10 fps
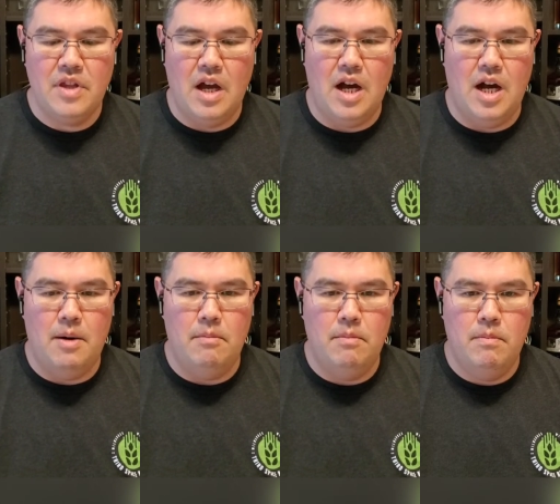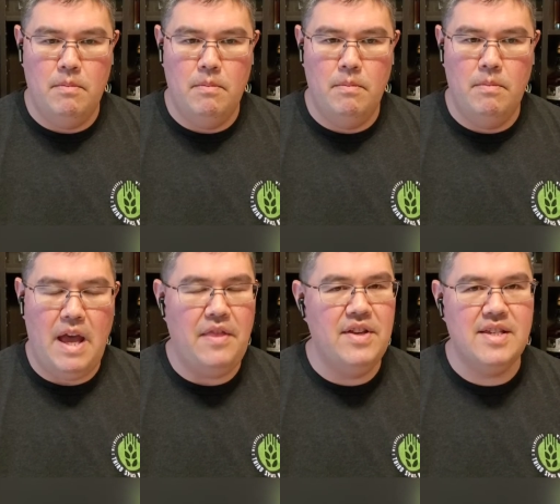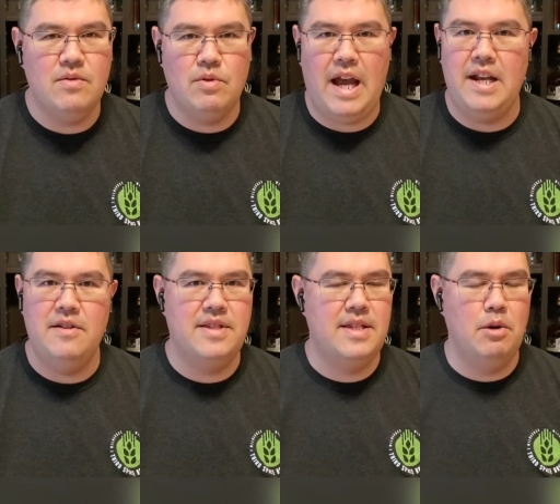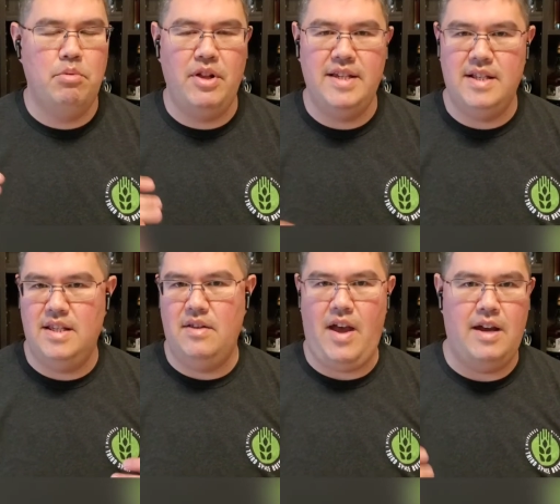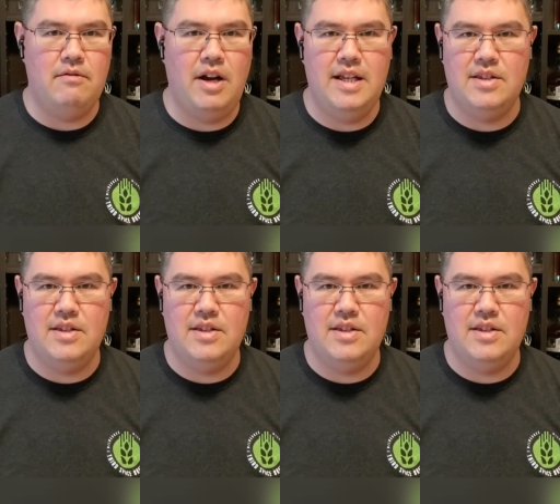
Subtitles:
And this kind of still plays into that, right?